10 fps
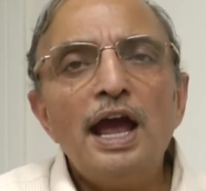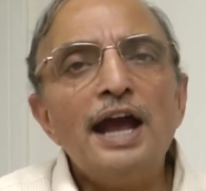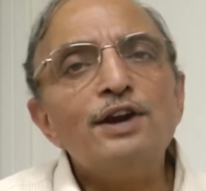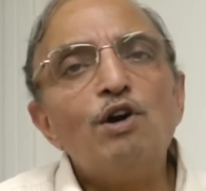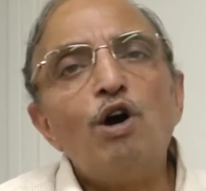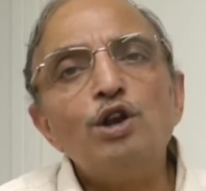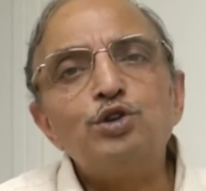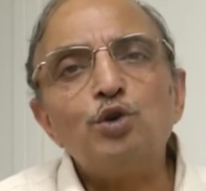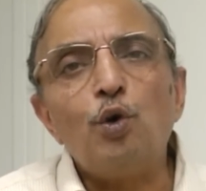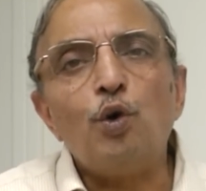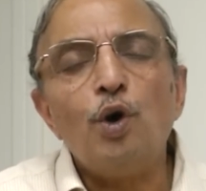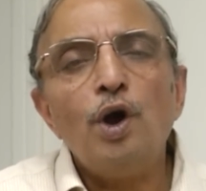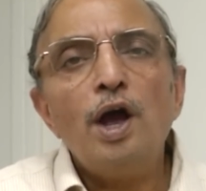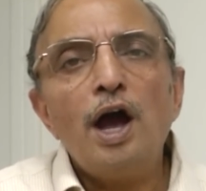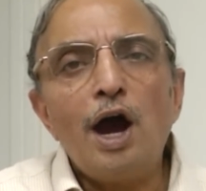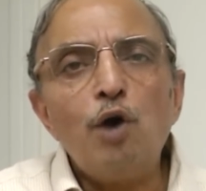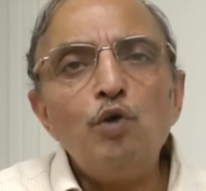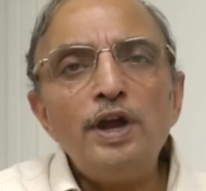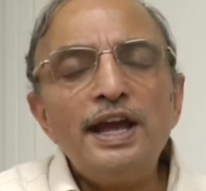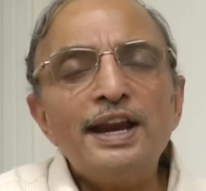and also how
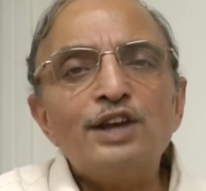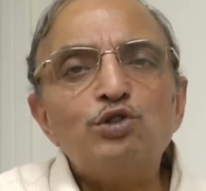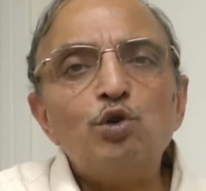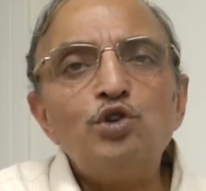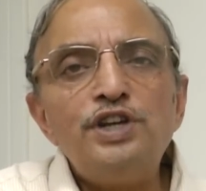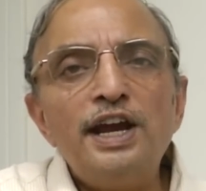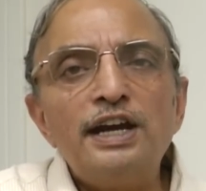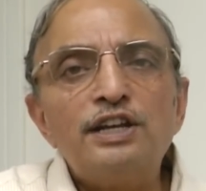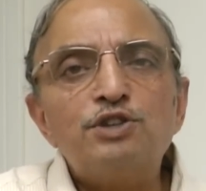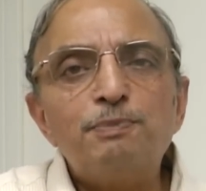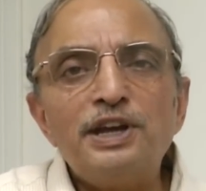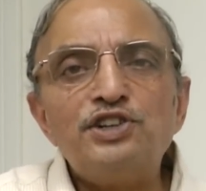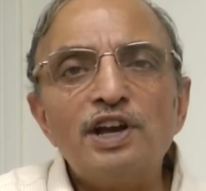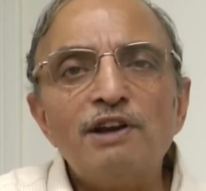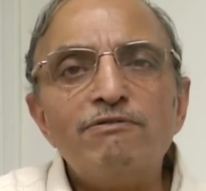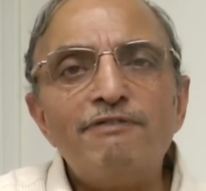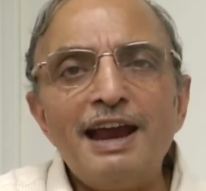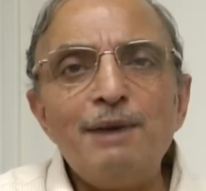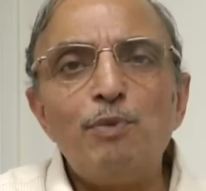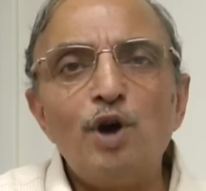we can associate special
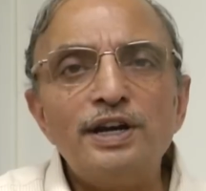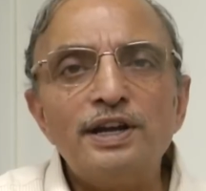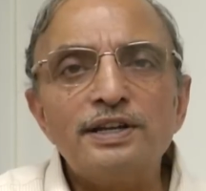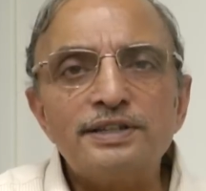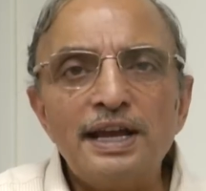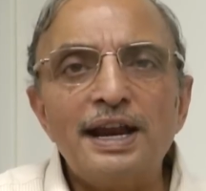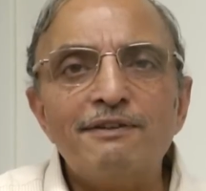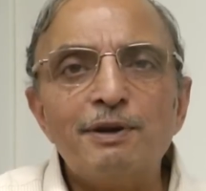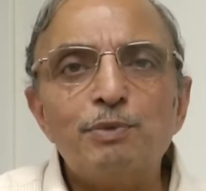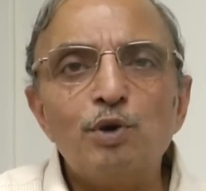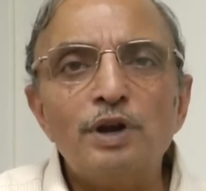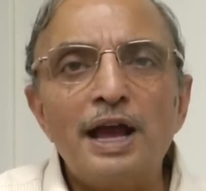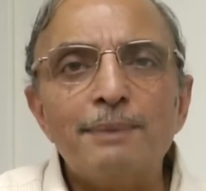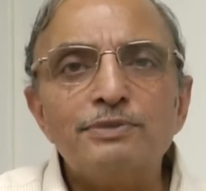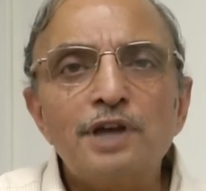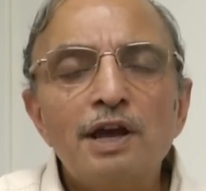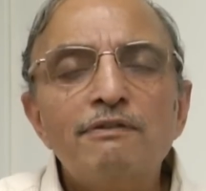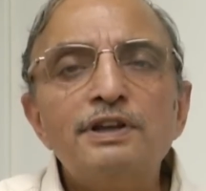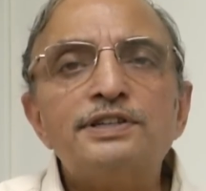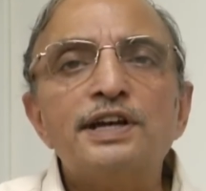file pointers in our programs
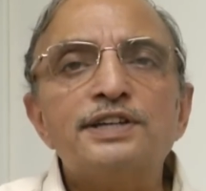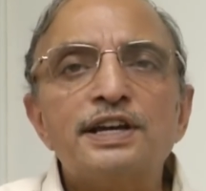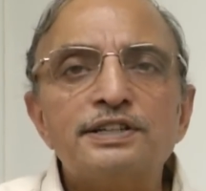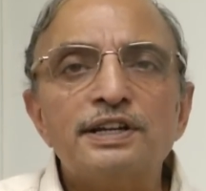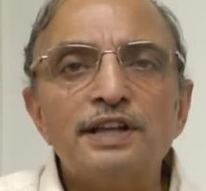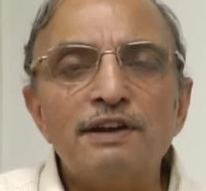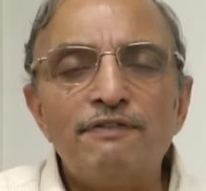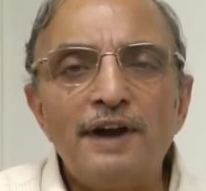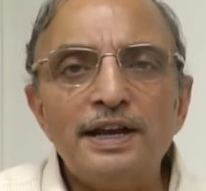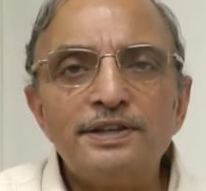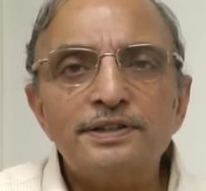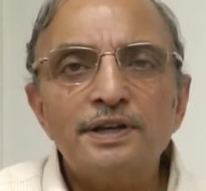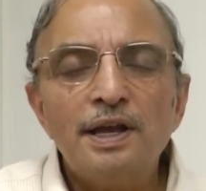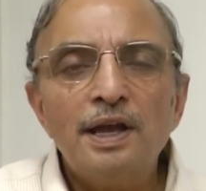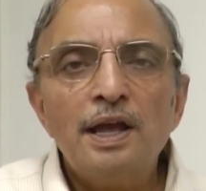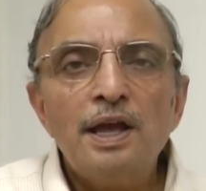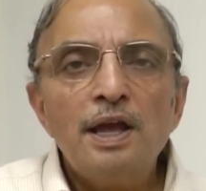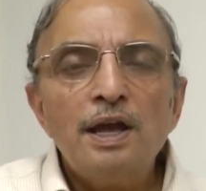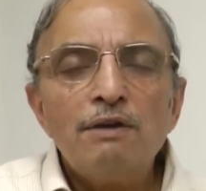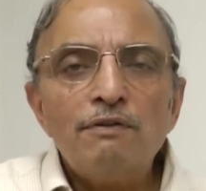with such external files.
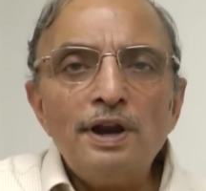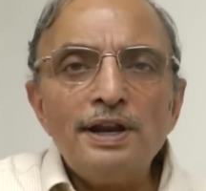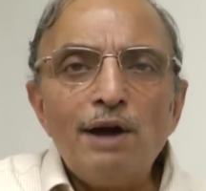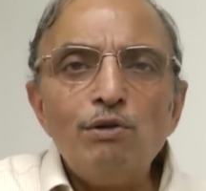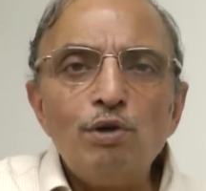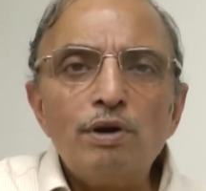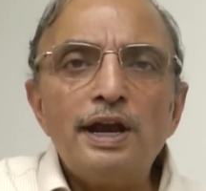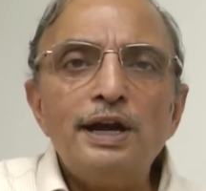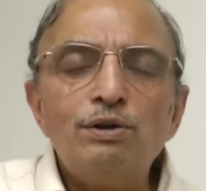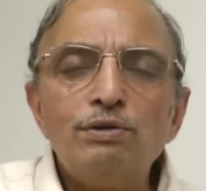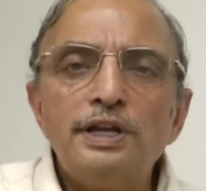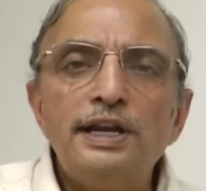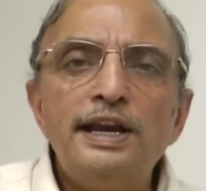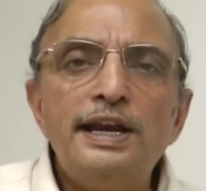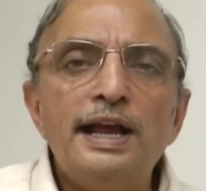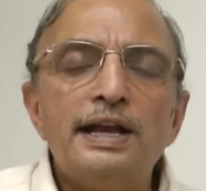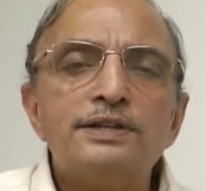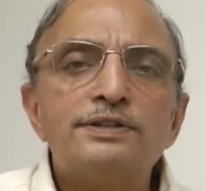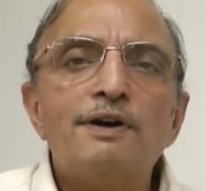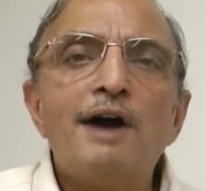We will now look into the
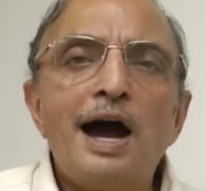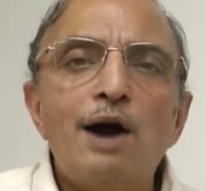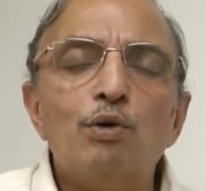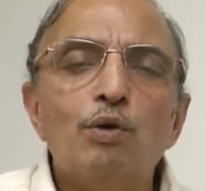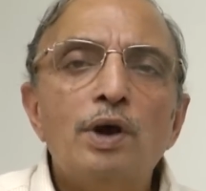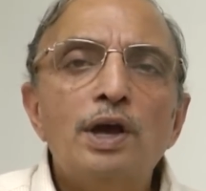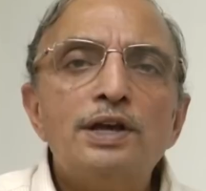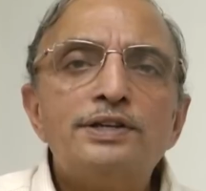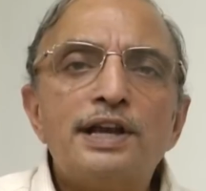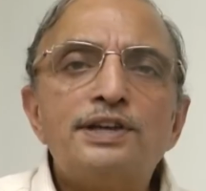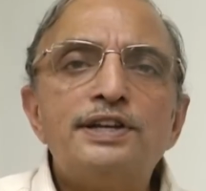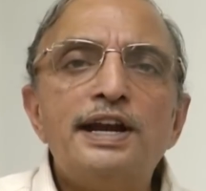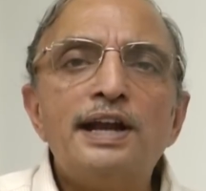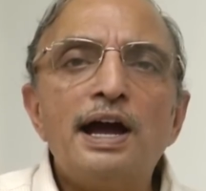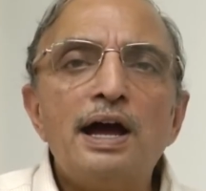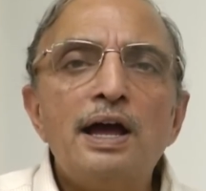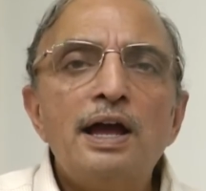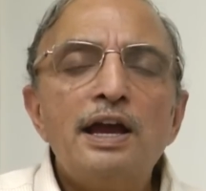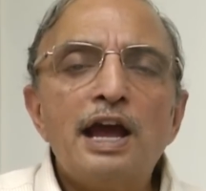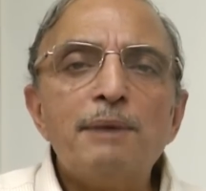details of how such data
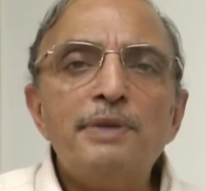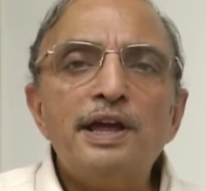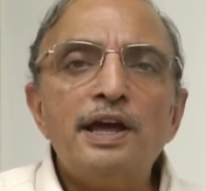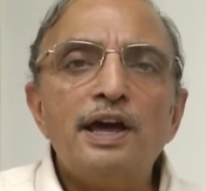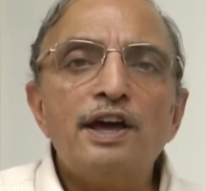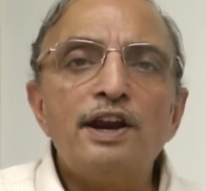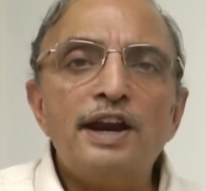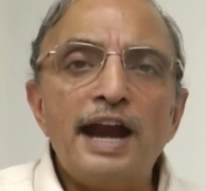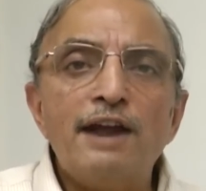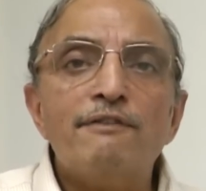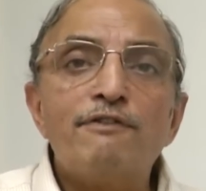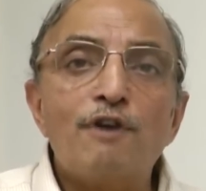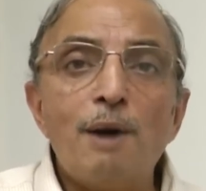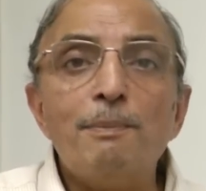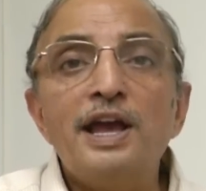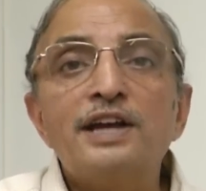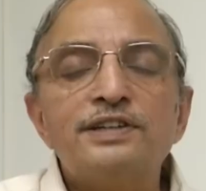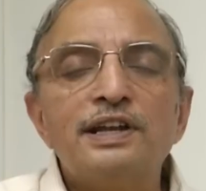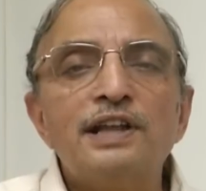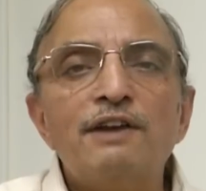can be read from
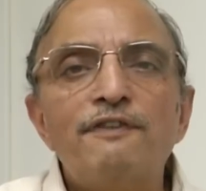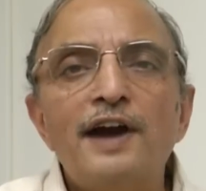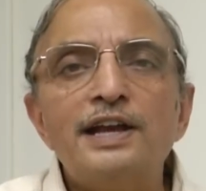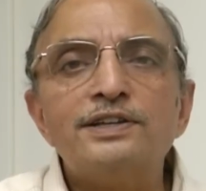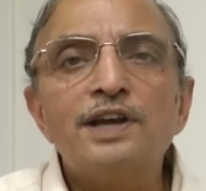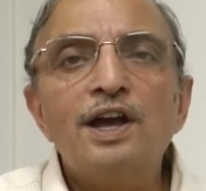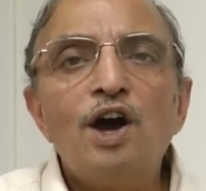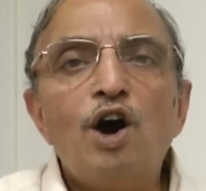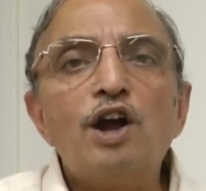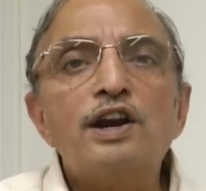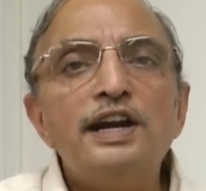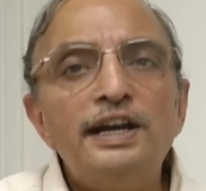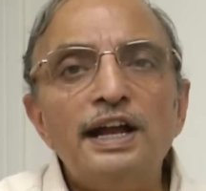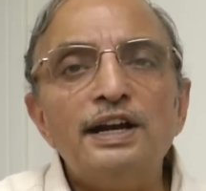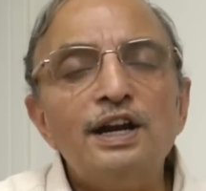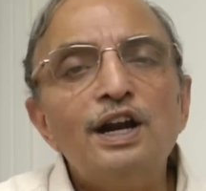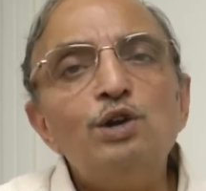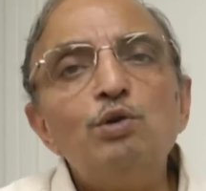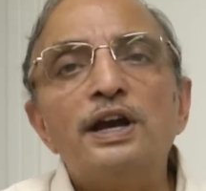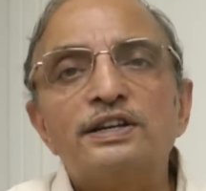external files or written
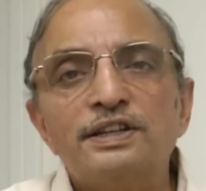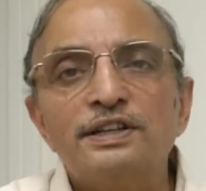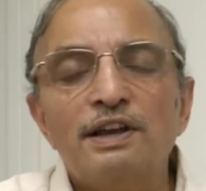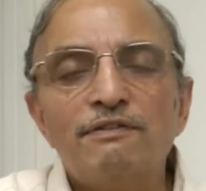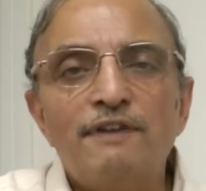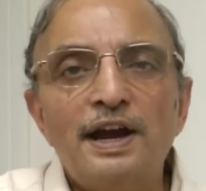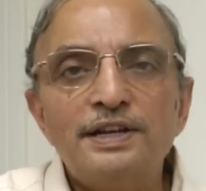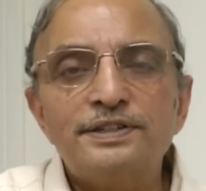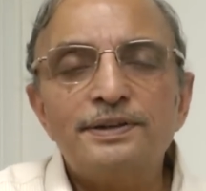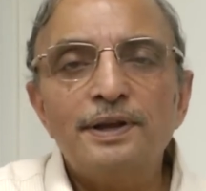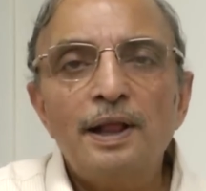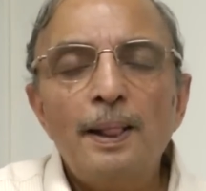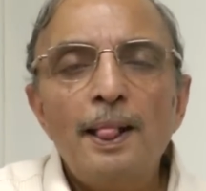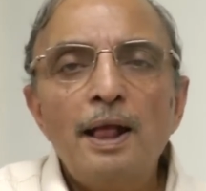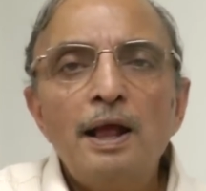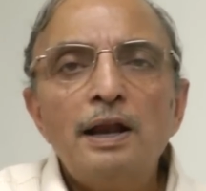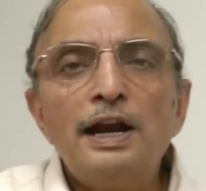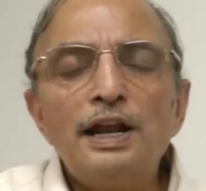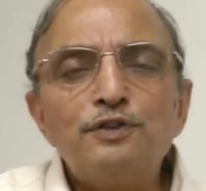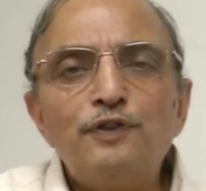to external files.
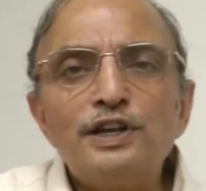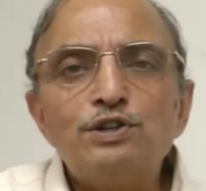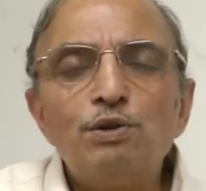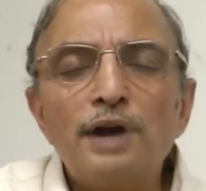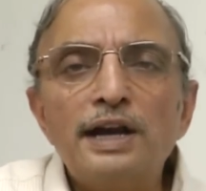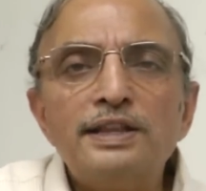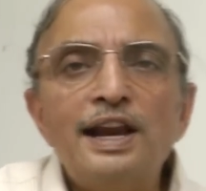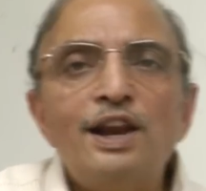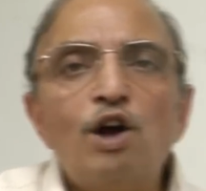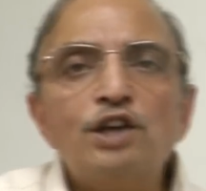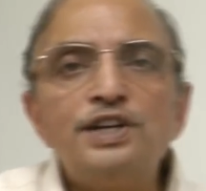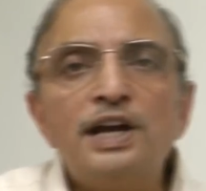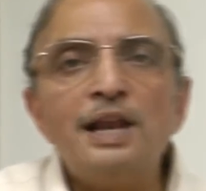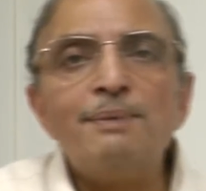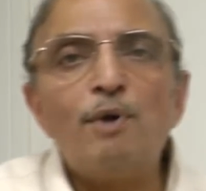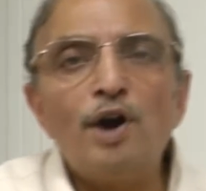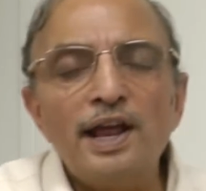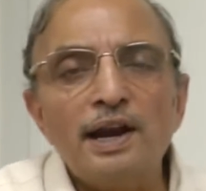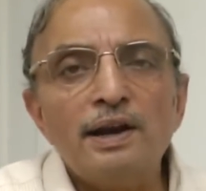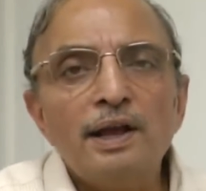Let us first look at the logical
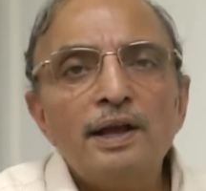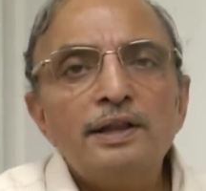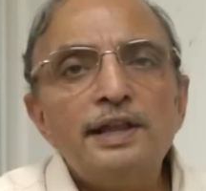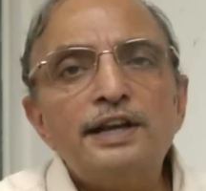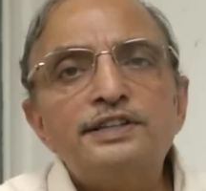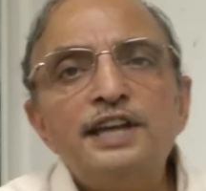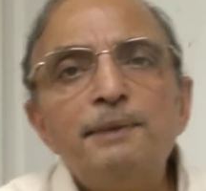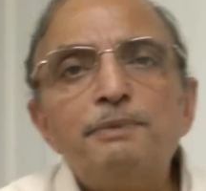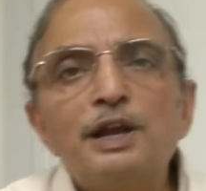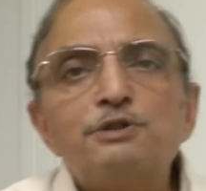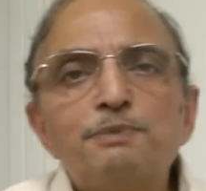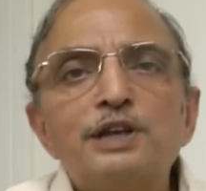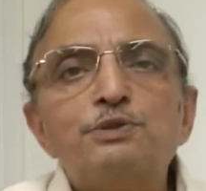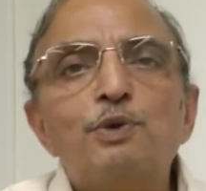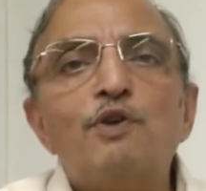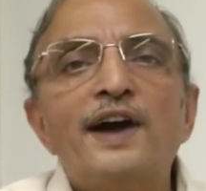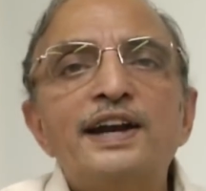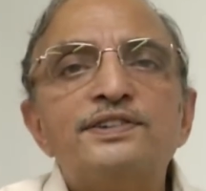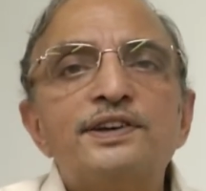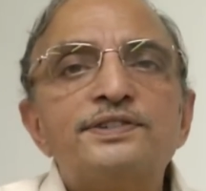model that C++
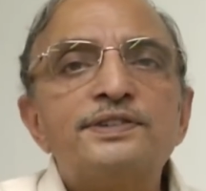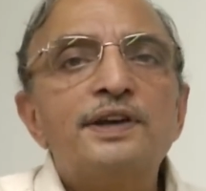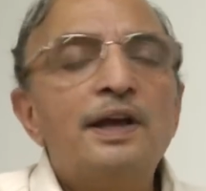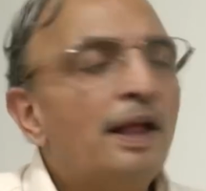provides us.